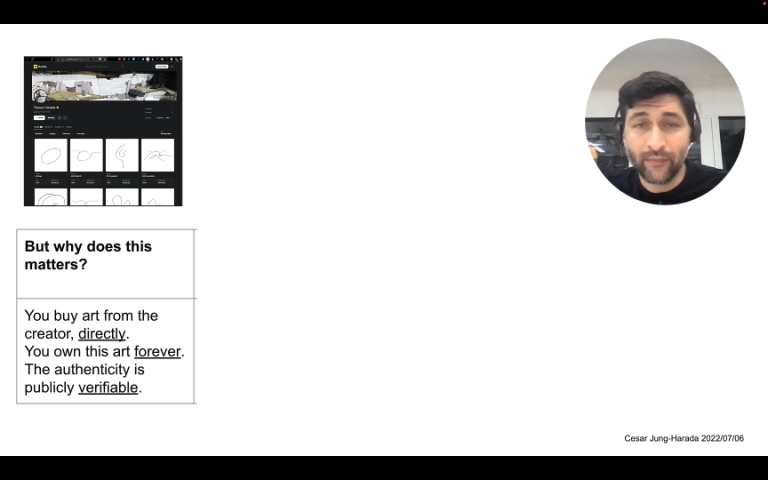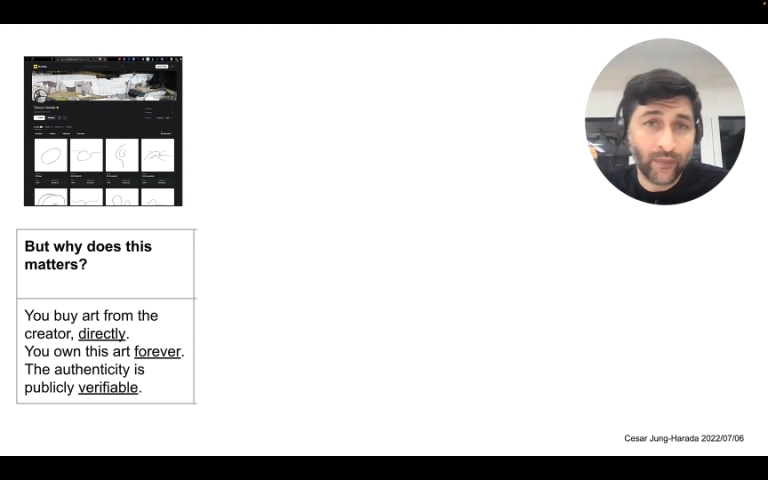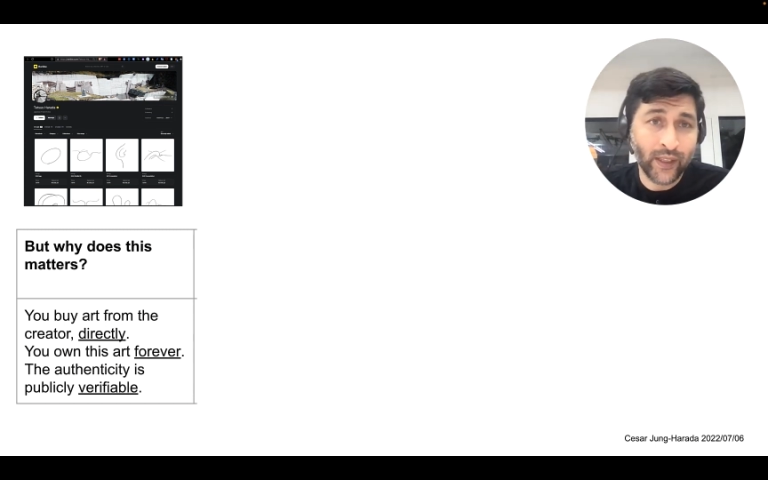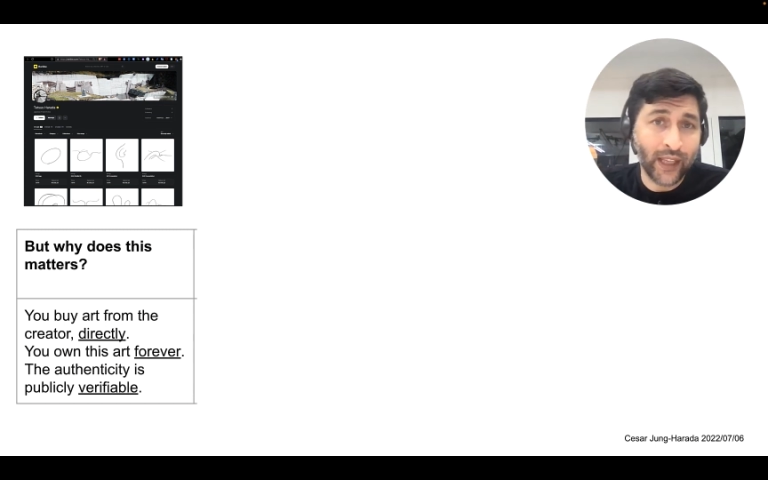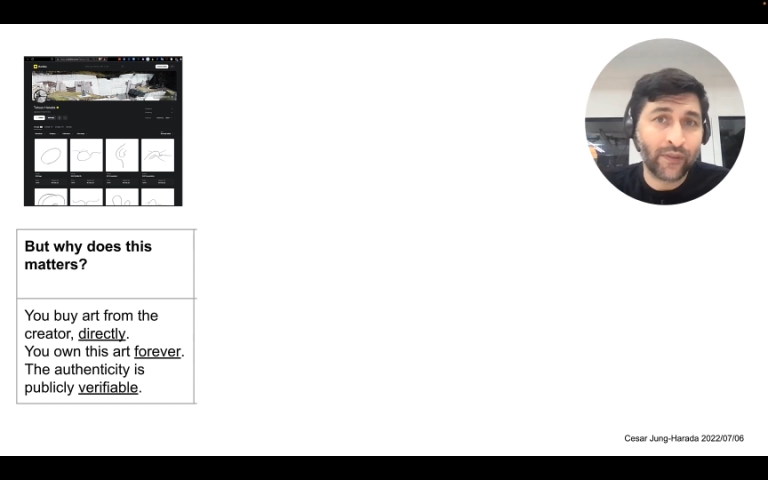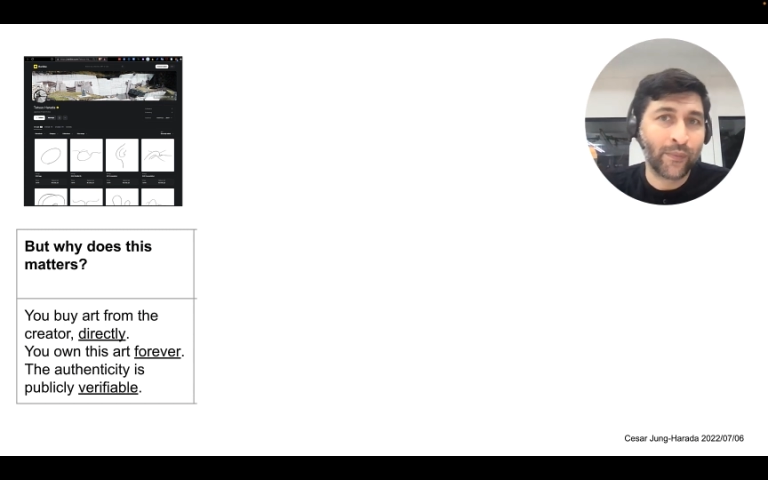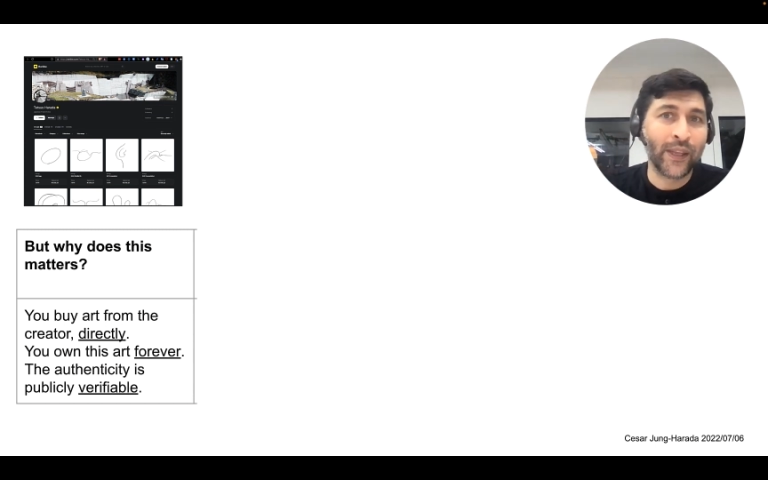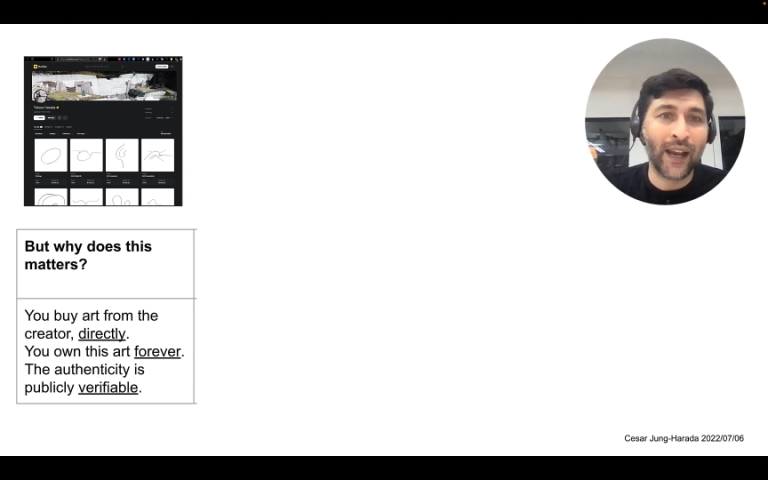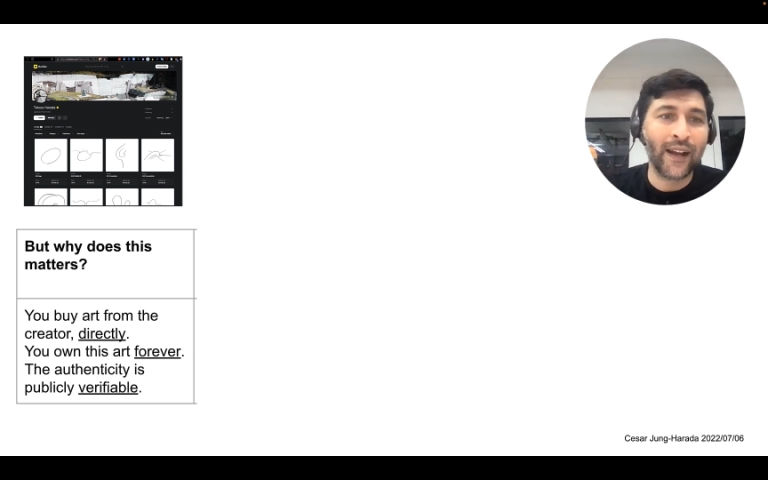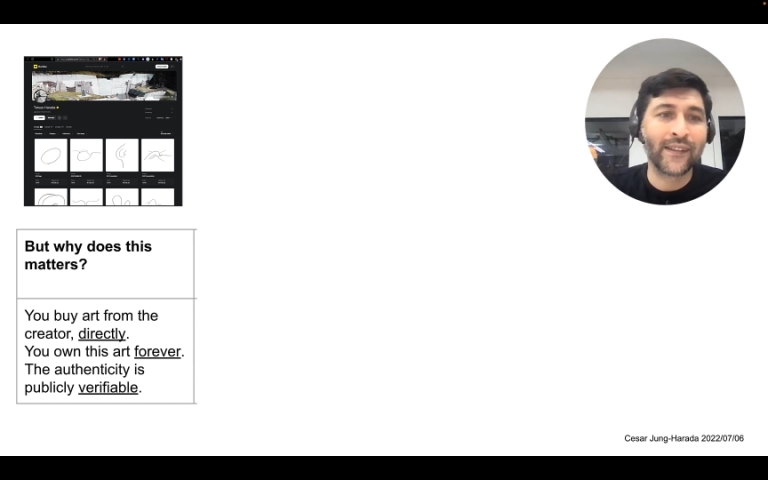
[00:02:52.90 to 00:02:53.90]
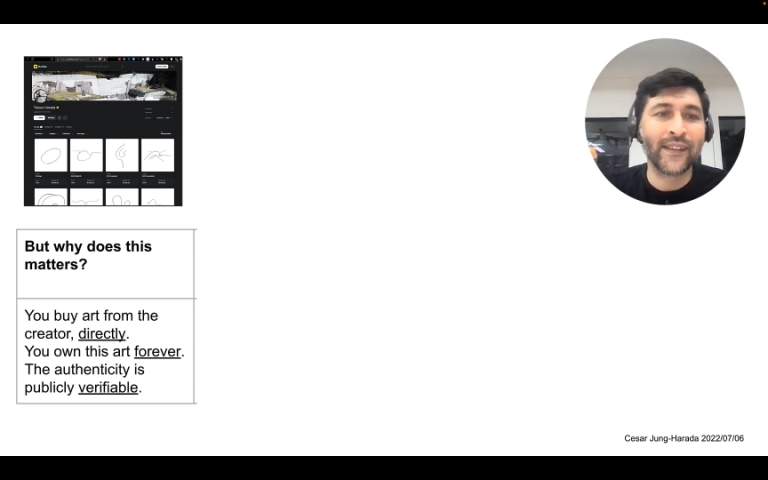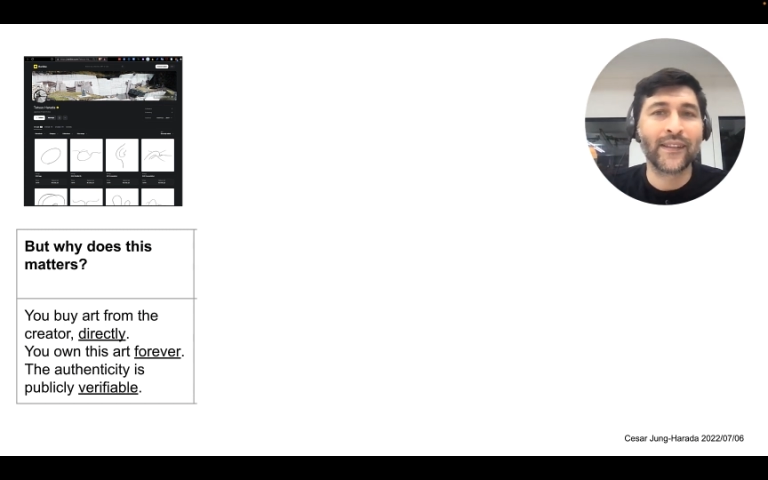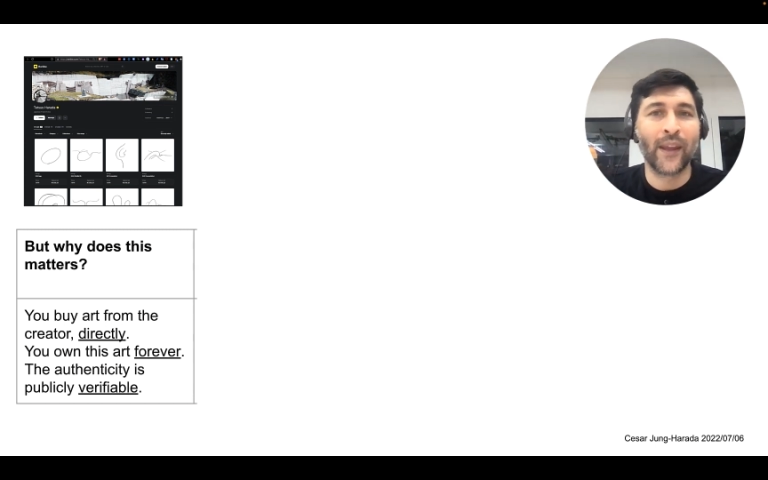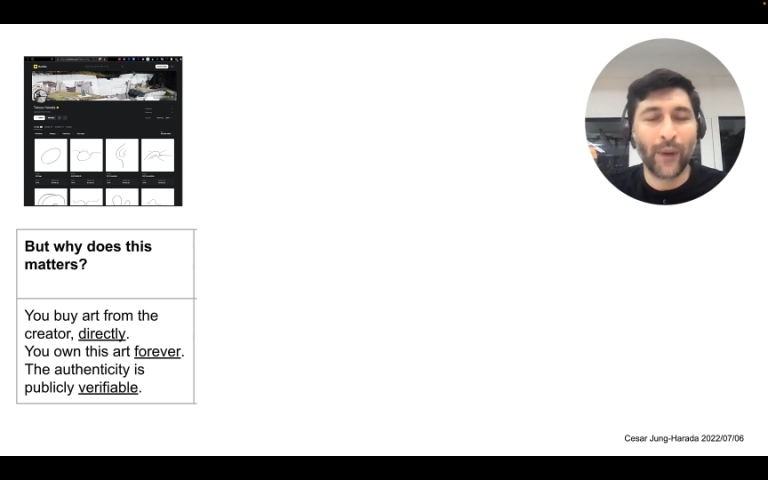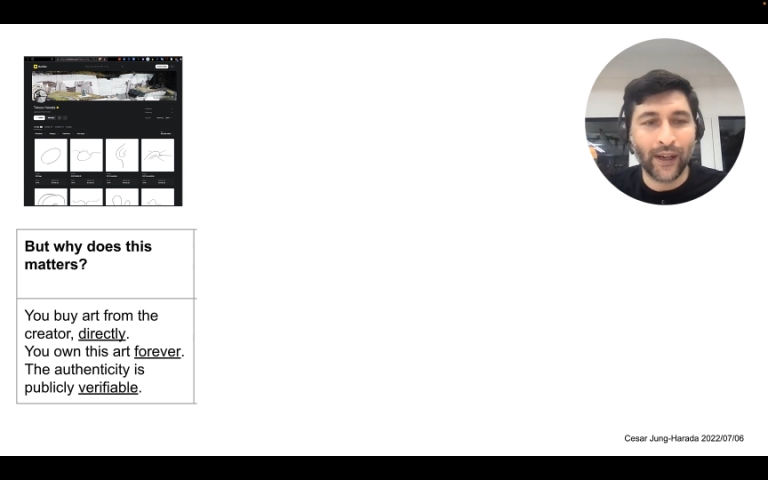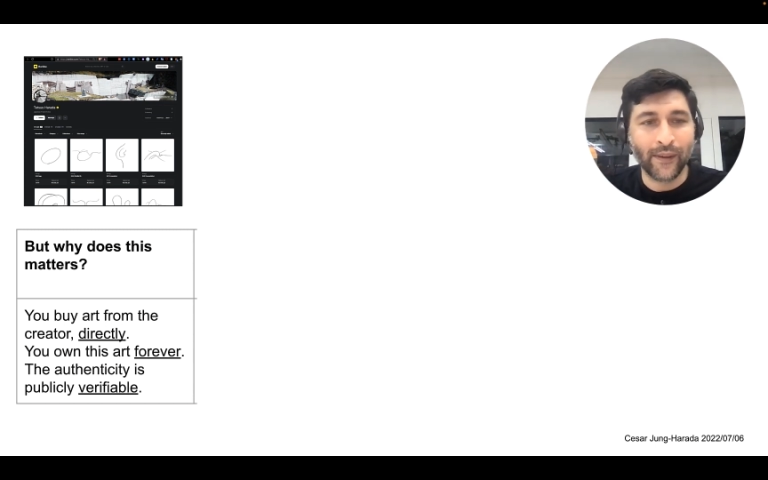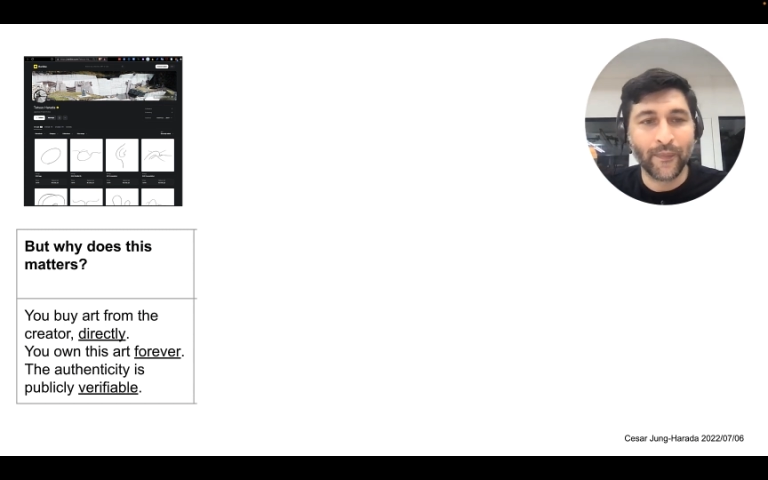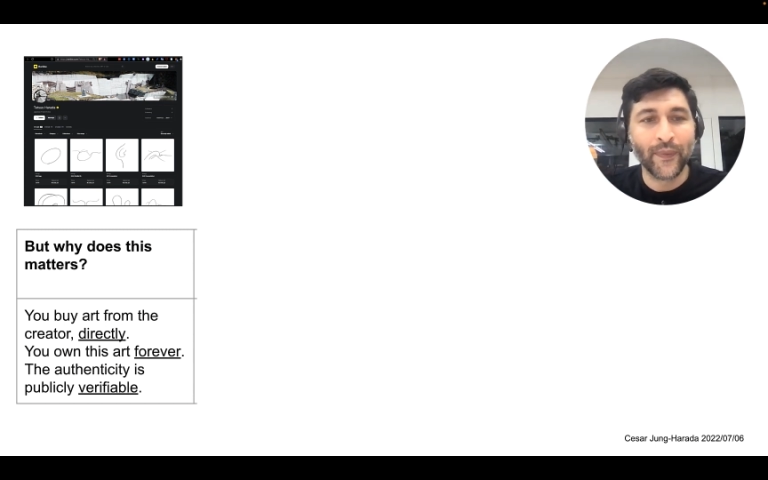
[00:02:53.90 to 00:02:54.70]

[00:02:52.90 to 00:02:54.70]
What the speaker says: get from the artist directly.